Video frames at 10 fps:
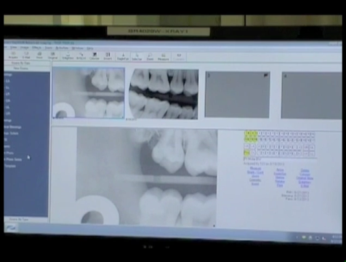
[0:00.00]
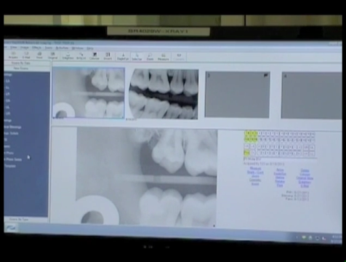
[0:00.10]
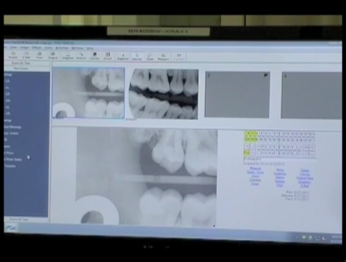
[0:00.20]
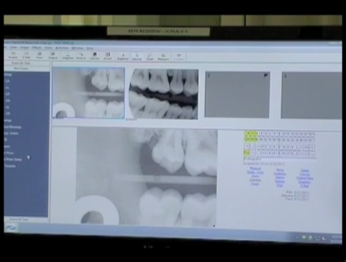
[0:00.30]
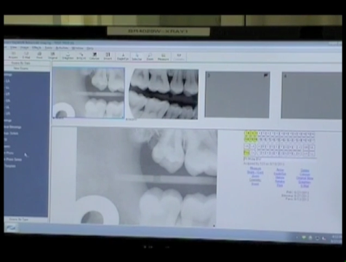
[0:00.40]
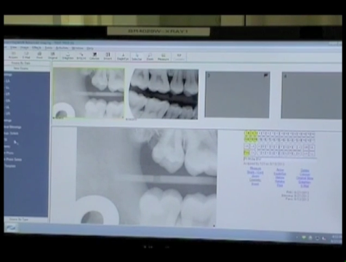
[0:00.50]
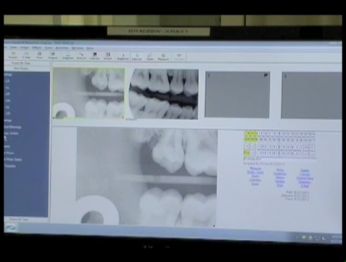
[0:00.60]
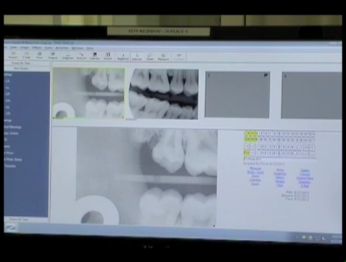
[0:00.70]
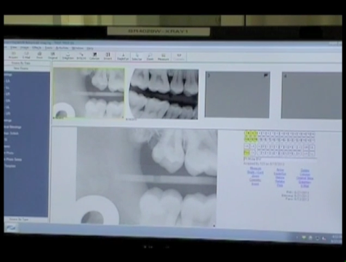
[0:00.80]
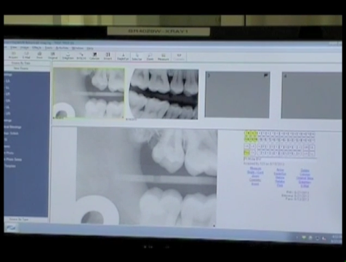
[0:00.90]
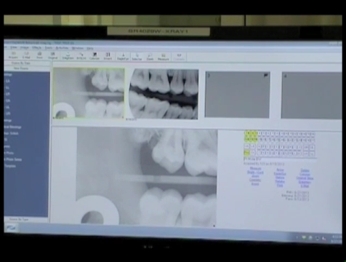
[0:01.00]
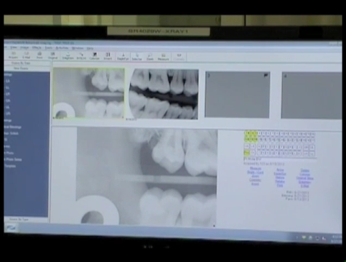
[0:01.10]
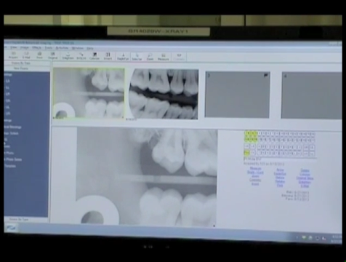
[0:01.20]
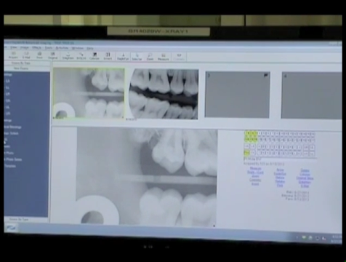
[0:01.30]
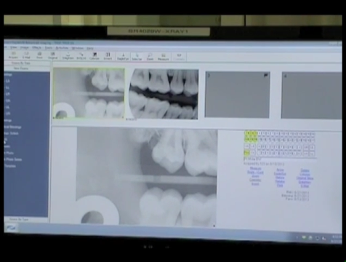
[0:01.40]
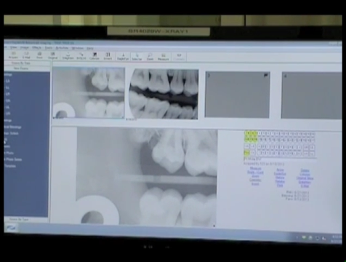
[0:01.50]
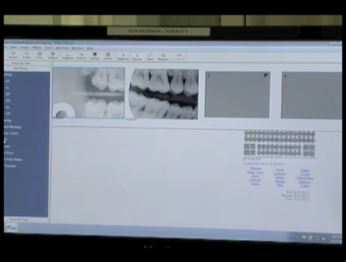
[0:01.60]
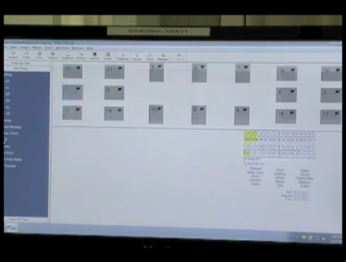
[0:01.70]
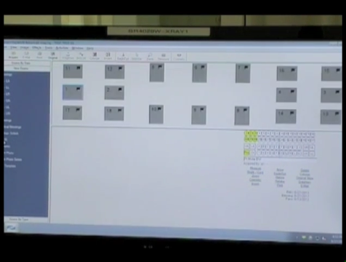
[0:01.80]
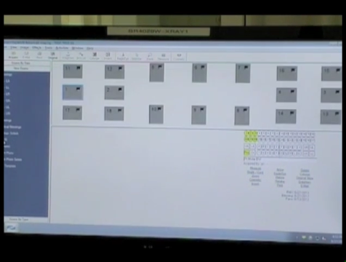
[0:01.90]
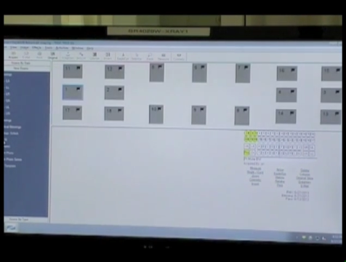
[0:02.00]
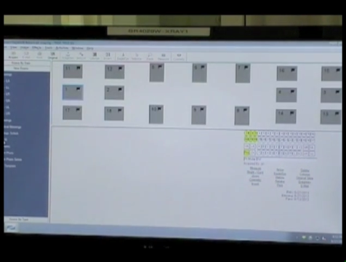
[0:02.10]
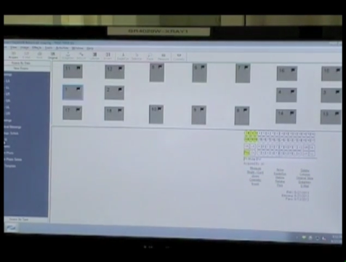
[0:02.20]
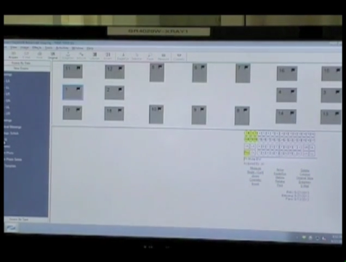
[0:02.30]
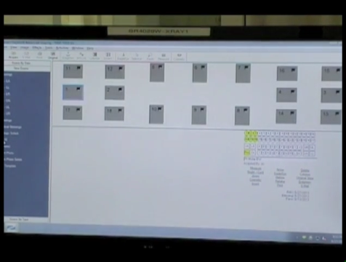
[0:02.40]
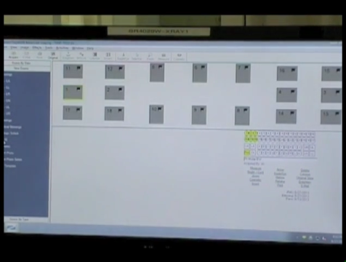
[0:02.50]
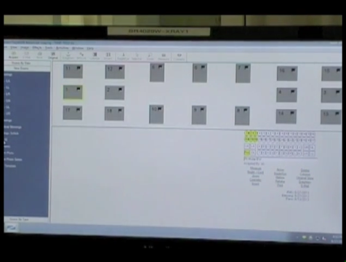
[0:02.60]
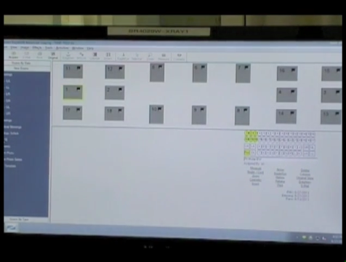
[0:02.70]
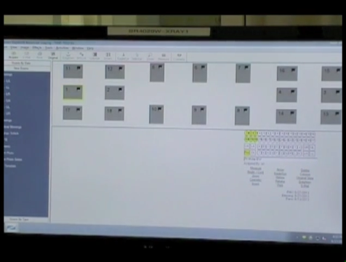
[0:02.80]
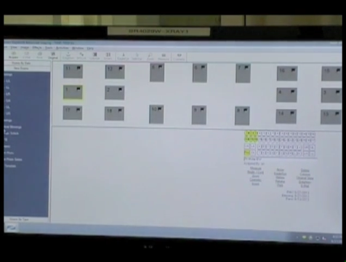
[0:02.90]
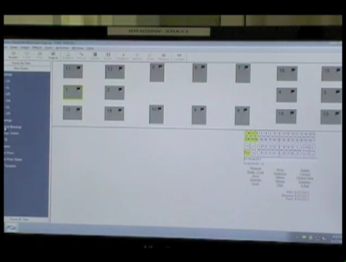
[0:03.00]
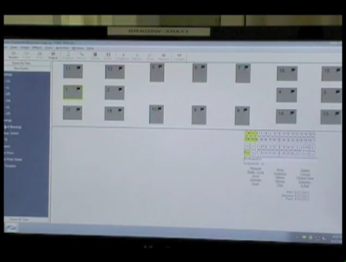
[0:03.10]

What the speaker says: Nobody's mouth can be seen.